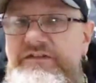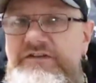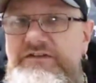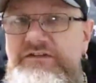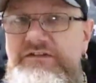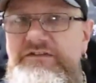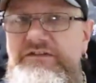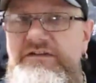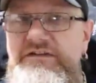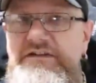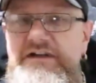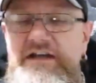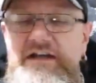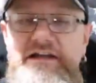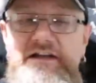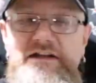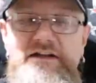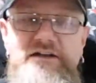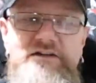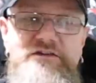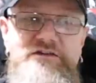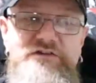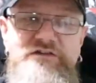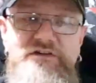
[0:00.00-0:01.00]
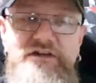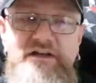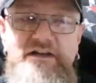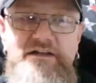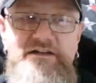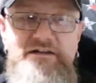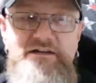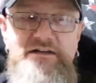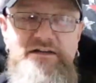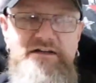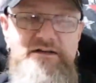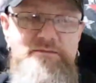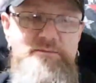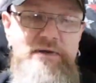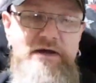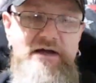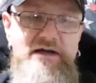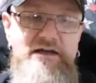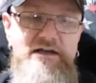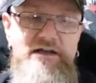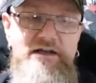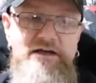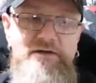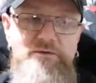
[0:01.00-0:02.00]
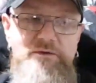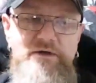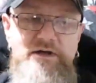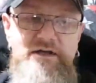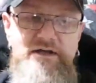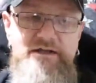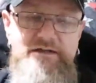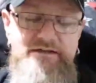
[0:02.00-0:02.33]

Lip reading: this is an English India Pale Ale.